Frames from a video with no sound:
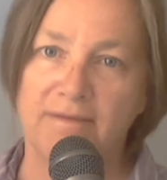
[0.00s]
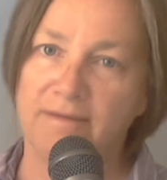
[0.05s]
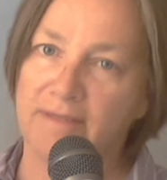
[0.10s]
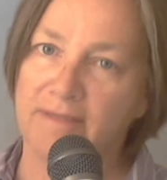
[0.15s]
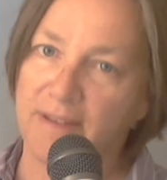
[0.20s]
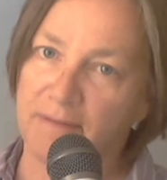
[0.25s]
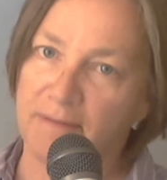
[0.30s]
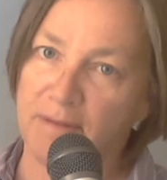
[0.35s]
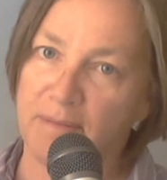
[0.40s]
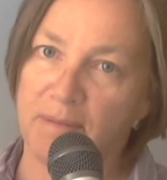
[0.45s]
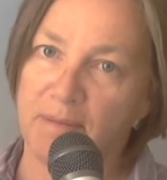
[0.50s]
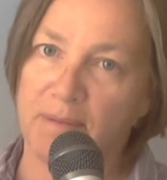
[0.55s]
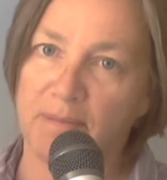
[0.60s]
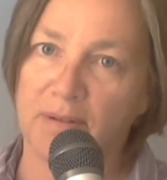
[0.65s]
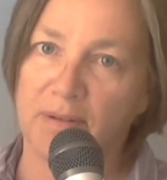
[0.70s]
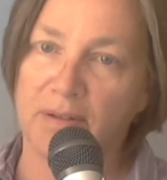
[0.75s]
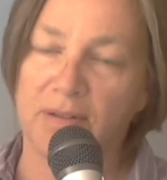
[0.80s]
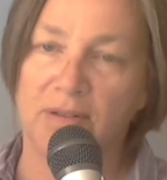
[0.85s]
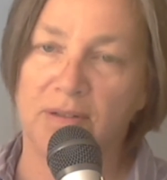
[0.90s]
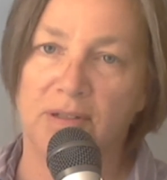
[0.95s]
then remember
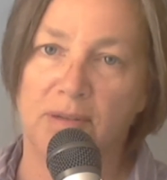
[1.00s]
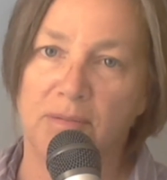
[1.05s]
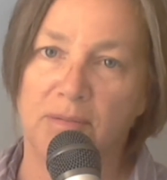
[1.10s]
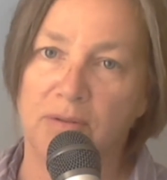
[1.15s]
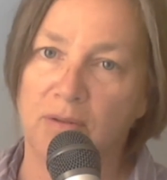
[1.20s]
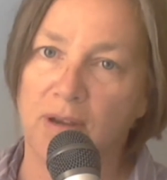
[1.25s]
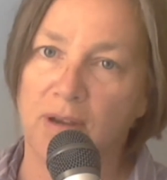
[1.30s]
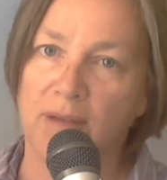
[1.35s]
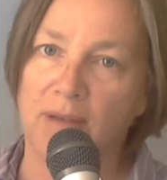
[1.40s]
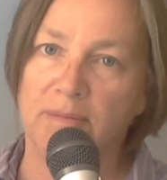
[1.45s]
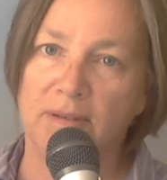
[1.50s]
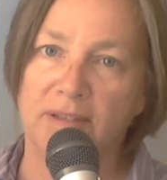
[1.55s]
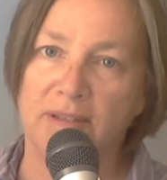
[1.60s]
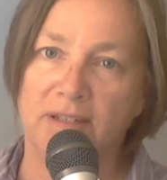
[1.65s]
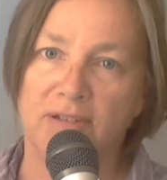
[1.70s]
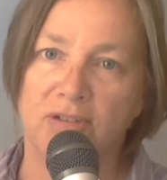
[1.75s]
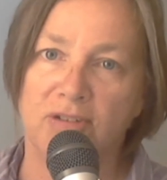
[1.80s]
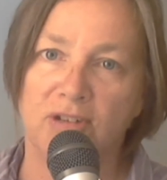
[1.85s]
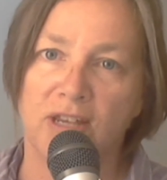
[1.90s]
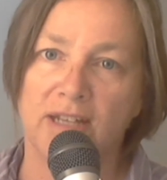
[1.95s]
to subscribe to
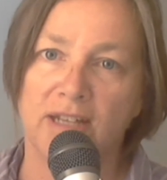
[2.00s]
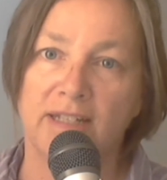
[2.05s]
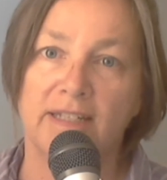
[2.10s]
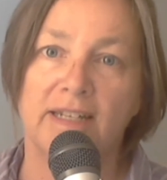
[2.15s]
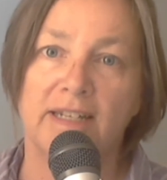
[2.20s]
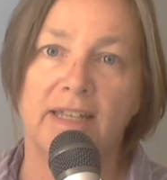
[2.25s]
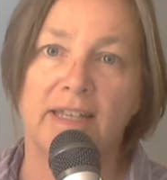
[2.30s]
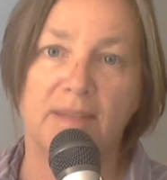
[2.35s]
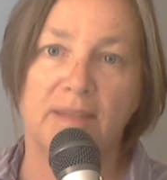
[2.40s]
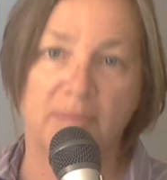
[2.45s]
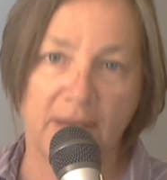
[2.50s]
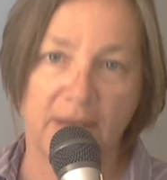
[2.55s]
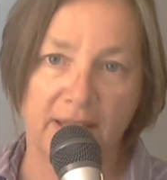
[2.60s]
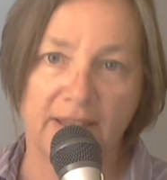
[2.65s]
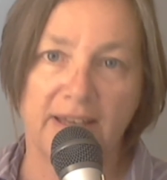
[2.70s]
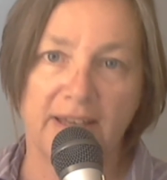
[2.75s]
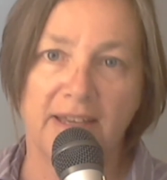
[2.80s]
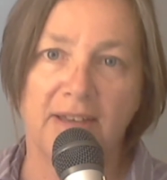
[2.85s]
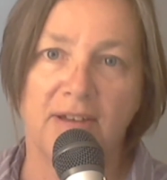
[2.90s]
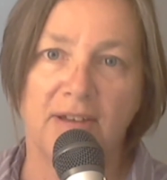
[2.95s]
this channel and hit the bell
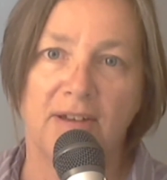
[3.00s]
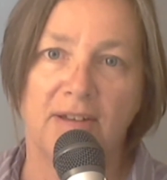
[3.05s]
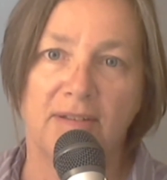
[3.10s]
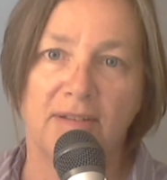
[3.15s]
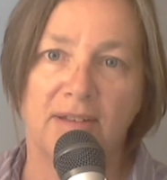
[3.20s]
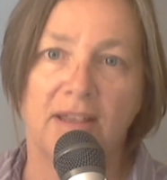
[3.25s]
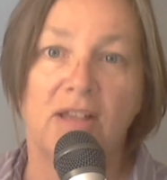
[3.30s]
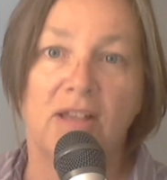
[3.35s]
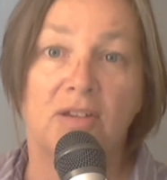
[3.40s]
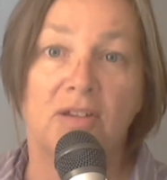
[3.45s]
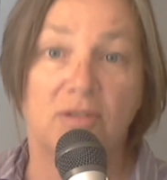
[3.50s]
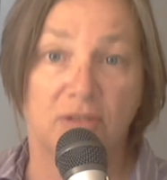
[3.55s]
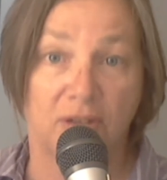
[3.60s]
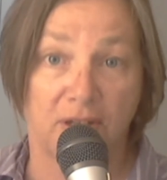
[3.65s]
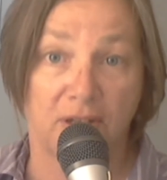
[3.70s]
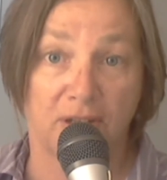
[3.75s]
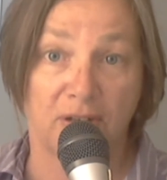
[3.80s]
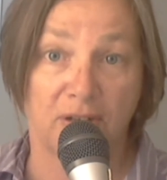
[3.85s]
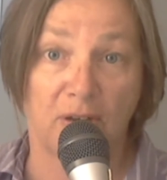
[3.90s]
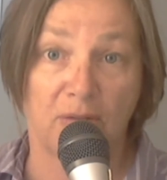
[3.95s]
icon so
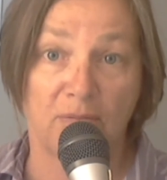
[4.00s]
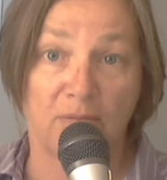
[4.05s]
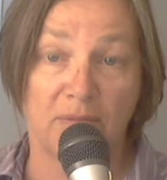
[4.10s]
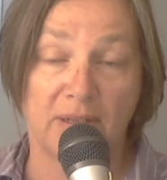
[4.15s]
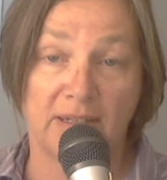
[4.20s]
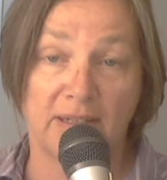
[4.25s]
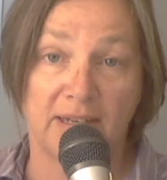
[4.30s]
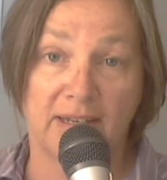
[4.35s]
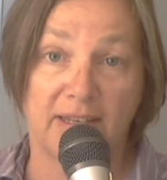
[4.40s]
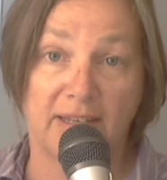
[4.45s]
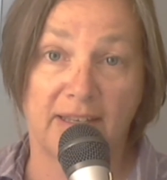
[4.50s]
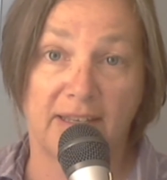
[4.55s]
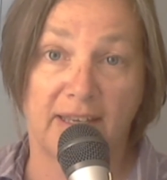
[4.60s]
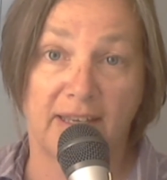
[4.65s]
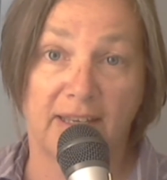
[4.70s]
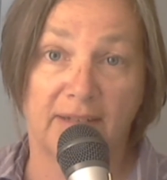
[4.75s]
you don't miss anything.